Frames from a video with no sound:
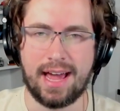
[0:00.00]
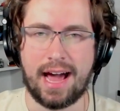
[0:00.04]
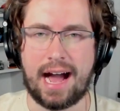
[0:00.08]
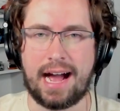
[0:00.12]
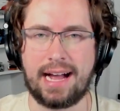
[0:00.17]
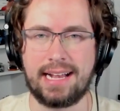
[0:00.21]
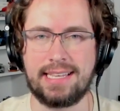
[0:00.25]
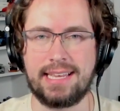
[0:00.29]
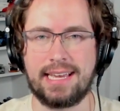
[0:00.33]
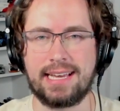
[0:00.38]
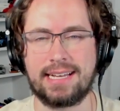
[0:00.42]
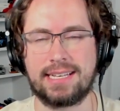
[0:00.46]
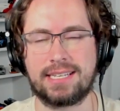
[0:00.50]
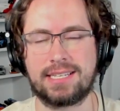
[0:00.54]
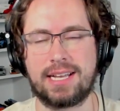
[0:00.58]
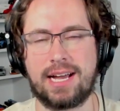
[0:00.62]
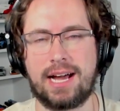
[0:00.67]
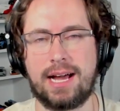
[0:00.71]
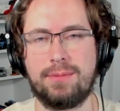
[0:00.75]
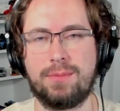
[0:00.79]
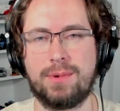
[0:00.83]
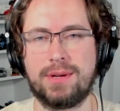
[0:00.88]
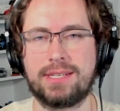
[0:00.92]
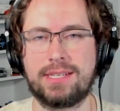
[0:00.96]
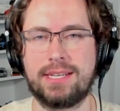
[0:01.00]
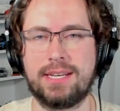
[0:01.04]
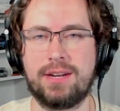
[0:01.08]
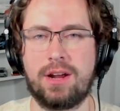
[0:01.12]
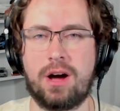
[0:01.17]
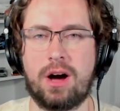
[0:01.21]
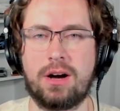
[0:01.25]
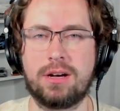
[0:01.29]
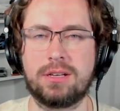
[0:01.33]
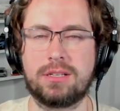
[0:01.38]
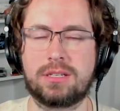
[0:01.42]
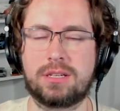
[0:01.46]
I think it's time we see an
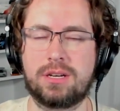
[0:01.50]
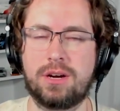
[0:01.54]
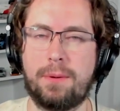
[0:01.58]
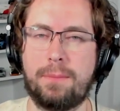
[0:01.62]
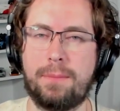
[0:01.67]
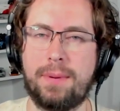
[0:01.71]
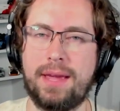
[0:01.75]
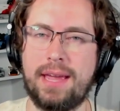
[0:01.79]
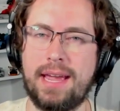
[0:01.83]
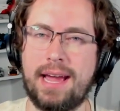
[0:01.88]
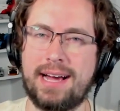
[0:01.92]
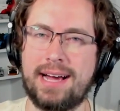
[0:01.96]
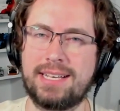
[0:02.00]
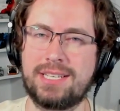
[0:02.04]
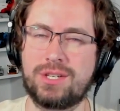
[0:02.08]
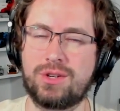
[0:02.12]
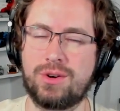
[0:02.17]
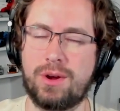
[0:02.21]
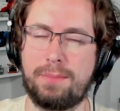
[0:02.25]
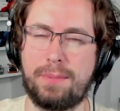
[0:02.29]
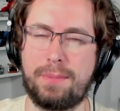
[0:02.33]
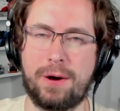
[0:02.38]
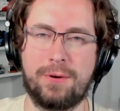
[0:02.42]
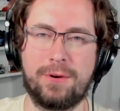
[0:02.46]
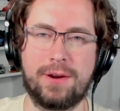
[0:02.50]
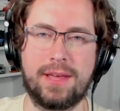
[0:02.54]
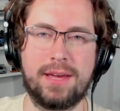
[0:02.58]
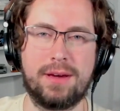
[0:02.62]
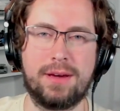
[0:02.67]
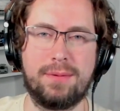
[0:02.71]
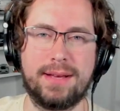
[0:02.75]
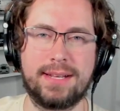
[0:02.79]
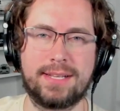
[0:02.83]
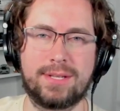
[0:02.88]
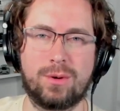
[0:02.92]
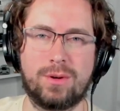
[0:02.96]
Oscar Piastri
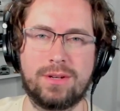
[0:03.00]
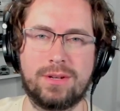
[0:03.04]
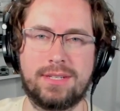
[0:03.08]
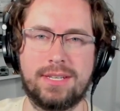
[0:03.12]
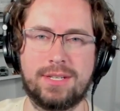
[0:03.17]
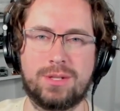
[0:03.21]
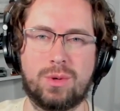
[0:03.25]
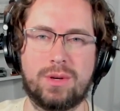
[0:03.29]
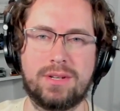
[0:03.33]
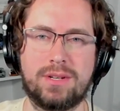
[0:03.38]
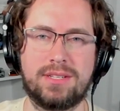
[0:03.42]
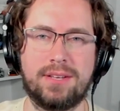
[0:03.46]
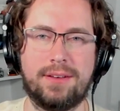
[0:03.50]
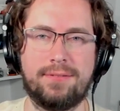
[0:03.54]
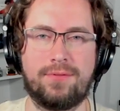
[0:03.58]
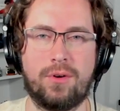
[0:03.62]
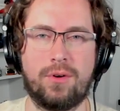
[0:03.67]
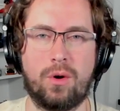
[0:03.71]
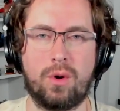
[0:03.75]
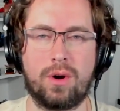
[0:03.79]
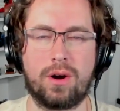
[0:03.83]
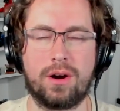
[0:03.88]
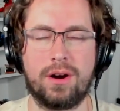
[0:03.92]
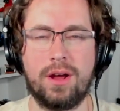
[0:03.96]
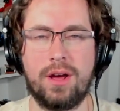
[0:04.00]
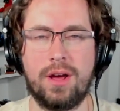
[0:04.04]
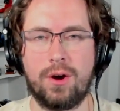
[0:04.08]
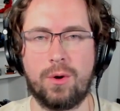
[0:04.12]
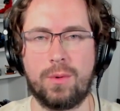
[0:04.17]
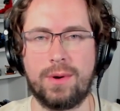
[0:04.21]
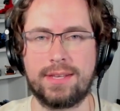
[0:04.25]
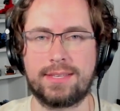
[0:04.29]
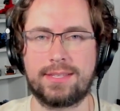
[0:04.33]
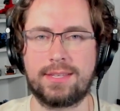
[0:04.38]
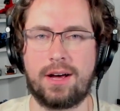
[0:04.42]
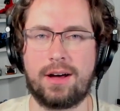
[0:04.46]
podium in 2024.
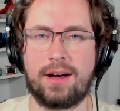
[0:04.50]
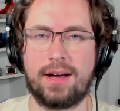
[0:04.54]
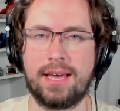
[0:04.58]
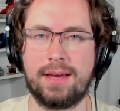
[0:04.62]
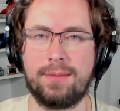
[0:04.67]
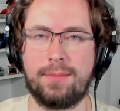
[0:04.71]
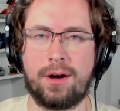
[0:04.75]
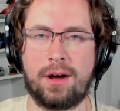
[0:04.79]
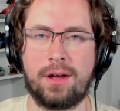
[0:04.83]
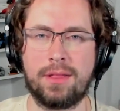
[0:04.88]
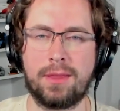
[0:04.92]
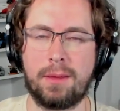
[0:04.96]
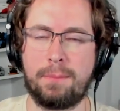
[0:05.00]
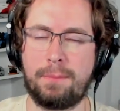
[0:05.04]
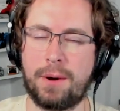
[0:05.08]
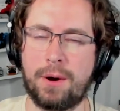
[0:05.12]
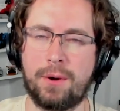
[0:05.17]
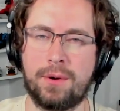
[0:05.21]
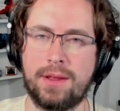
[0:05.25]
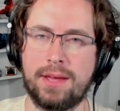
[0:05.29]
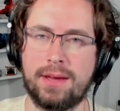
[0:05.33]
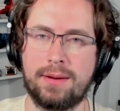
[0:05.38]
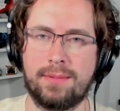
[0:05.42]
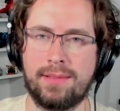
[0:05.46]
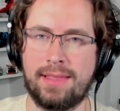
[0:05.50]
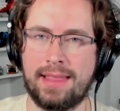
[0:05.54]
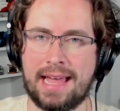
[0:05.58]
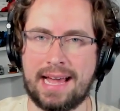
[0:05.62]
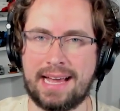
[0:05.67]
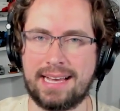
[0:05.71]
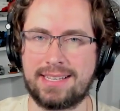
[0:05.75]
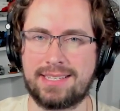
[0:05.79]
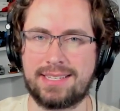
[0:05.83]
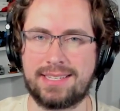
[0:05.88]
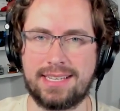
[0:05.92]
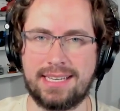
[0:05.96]
We saw him on the podium
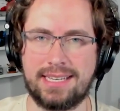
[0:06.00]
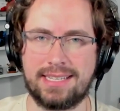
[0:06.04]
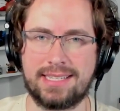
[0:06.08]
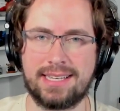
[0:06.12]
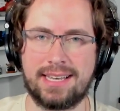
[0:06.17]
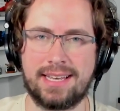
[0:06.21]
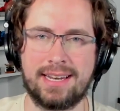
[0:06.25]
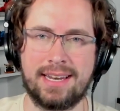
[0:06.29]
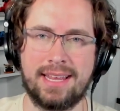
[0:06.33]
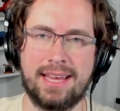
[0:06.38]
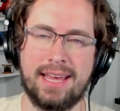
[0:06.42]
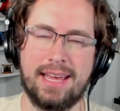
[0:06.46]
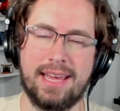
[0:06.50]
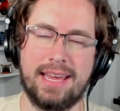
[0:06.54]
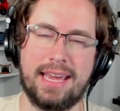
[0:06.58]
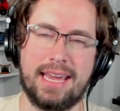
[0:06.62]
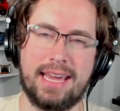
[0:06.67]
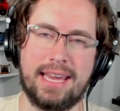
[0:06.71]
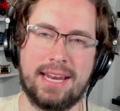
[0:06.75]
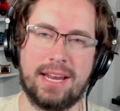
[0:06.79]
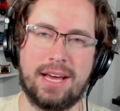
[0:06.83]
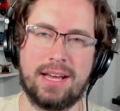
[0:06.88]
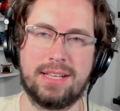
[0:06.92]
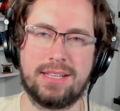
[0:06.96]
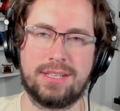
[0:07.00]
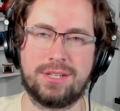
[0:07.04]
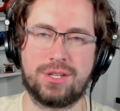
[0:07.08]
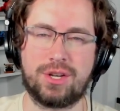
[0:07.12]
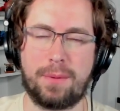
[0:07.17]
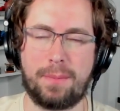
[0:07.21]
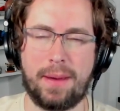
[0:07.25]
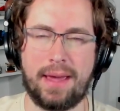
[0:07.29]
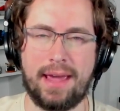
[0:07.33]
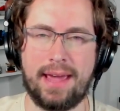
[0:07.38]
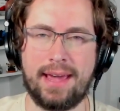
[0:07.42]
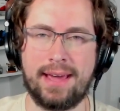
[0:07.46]
last season in
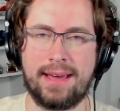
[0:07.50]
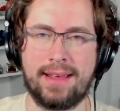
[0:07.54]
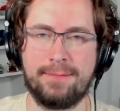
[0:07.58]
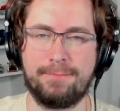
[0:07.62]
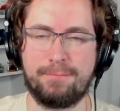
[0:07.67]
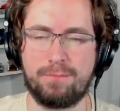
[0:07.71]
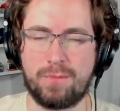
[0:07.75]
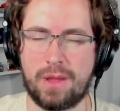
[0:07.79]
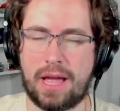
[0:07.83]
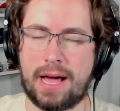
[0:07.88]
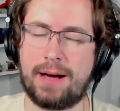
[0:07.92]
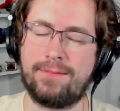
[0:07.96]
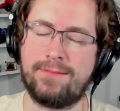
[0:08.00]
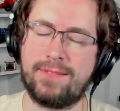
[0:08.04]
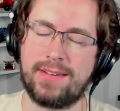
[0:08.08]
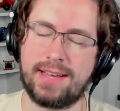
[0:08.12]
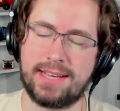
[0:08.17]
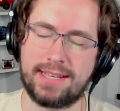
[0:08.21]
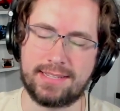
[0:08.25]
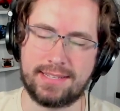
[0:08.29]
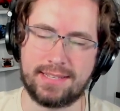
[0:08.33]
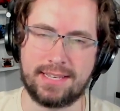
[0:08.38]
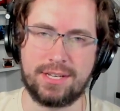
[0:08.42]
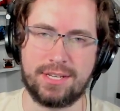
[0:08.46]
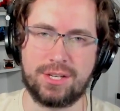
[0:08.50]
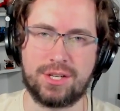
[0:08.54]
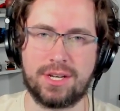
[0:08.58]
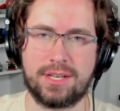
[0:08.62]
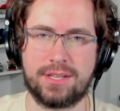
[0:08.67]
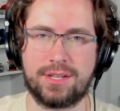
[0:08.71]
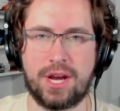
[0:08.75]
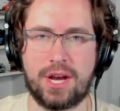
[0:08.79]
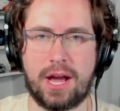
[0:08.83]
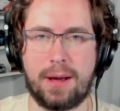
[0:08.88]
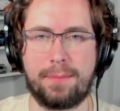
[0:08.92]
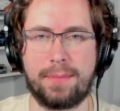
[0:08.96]
Japan. Obviously, the
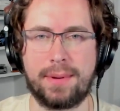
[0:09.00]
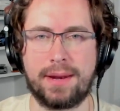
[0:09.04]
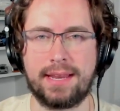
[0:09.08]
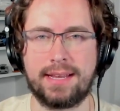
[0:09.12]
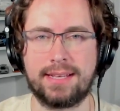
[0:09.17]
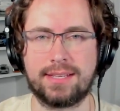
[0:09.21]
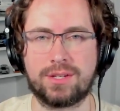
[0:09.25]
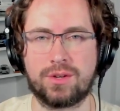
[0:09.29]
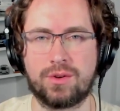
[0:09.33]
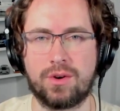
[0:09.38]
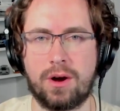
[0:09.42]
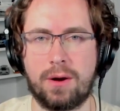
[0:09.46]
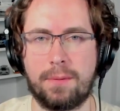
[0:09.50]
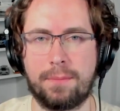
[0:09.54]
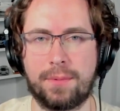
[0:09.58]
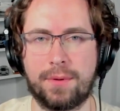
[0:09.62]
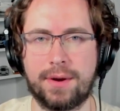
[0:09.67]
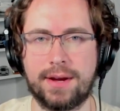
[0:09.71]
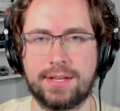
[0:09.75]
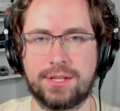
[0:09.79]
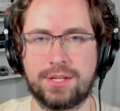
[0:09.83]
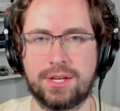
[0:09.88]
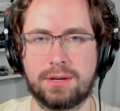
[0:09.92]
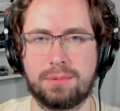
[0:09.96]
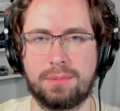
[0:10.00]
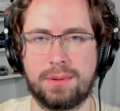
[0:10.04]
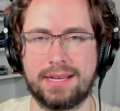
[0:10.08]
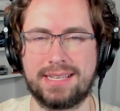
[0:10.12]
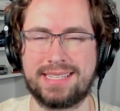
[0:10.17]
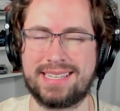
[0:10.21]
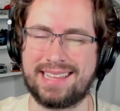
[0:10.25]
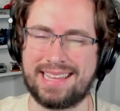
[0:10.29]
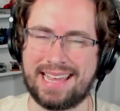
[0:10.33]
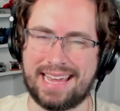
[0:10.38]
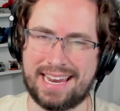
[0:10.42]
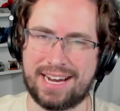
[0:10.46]
Japanese Grand Prix took
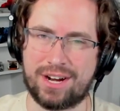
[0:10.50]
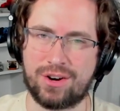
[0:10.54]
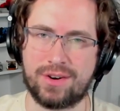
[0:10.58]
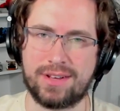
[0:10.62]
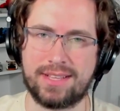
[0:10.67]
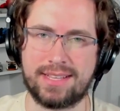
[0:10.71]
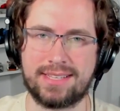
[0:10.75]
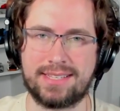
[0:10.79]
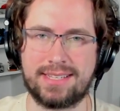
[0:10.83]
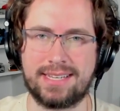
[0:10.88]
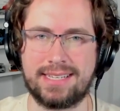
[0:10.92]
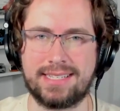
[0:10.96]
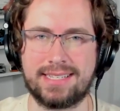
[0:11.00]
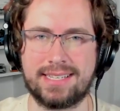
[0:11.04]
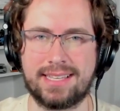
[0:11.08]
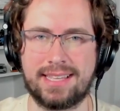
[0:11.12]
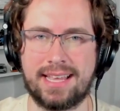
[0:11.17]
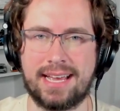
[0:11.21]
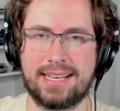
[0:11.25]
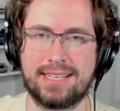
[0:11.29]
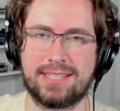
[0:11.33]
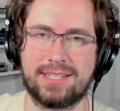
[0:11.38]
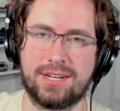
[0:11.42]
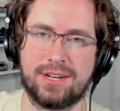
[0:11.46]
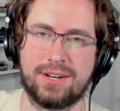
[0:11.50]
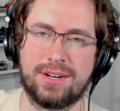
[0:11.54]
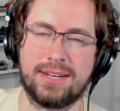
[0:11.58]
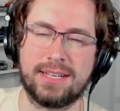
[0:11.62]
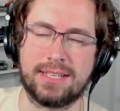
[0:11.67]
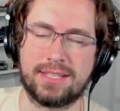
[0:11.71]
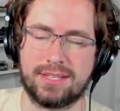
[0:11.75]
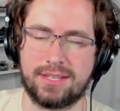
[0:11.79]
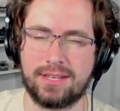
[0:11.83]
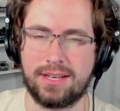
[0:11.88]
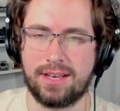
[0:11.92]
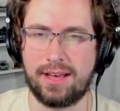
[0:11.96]
place later in the season last year, and
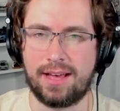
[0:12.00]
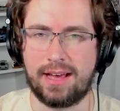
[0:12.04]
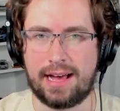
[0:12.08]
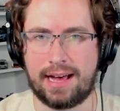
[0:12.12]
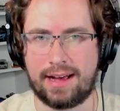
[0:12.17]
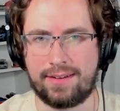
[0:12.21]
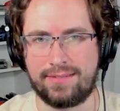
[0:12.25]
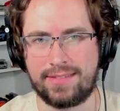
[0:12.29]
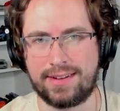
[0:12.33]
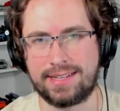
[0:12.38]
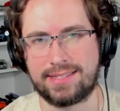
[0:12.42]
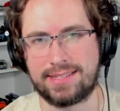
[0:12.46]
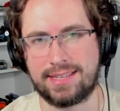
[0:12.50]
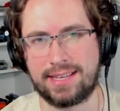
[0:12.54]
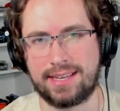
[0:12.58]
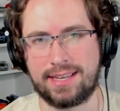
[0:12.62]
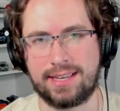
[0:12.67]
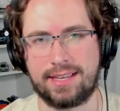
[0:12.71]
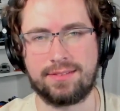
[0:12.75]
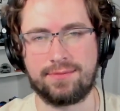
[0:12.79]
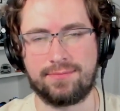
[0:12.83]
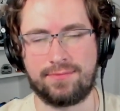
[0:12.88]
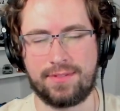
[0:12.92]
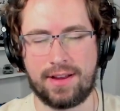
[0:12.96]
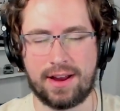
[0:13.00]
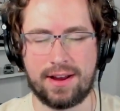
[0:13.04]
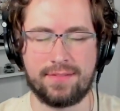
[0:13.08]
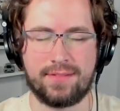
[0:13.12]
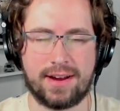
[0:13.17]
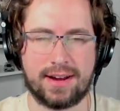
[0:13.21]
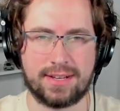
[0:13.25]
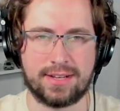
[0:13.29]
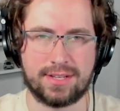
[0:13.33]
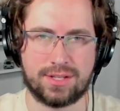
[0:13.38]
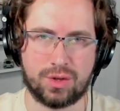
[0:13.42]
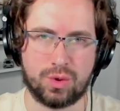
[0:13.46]
it's obviously very,
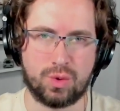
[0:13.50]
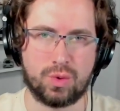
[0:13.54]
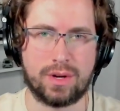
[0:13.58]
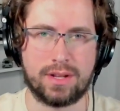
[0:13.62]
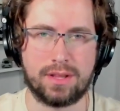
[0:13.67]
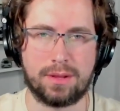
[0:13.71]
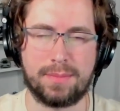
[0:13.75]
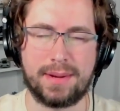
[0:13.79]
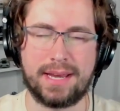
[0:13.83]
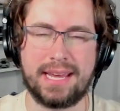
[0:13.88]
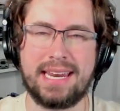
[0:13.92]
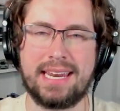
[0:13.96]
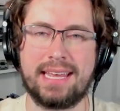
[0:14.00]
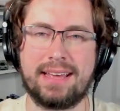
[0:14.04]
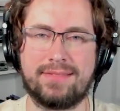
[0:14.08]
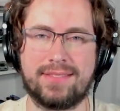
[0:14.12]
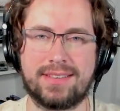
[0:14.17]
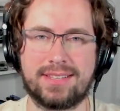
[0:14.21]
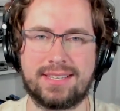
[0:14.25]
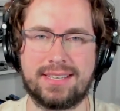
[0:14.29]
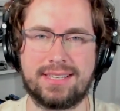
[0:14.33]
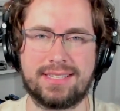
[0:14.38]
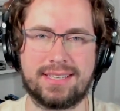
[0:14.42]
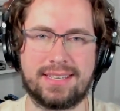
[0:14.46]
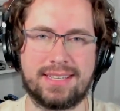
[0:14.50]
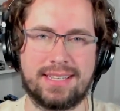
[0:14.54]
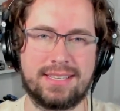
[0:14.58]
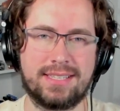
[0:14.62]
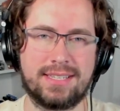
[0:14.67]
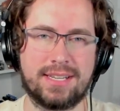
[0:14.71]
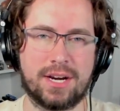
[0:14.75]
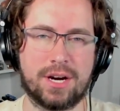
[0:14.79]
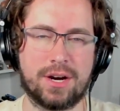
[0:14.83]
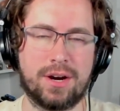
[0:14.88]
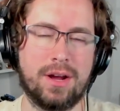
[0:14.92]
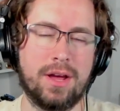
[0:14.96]
very soon at the beginning of the season
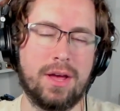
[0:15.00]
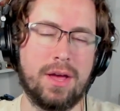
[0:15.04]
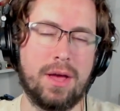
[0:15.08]
this year.